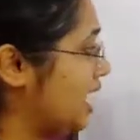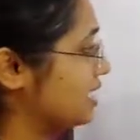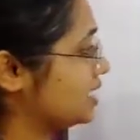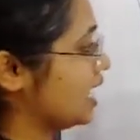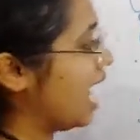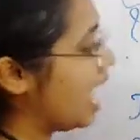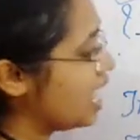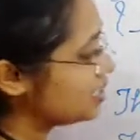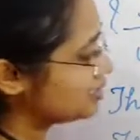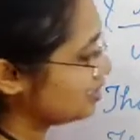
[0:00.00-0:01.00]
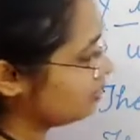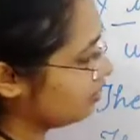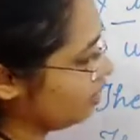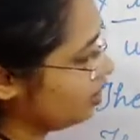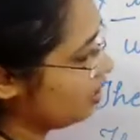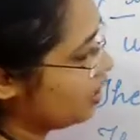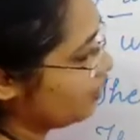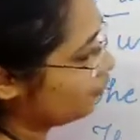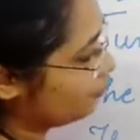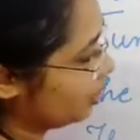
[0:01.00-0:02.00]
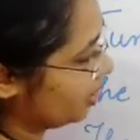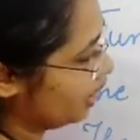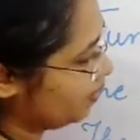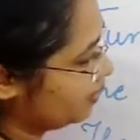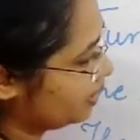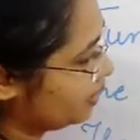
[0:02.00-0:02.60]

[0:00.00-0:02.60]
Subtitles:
it has a verb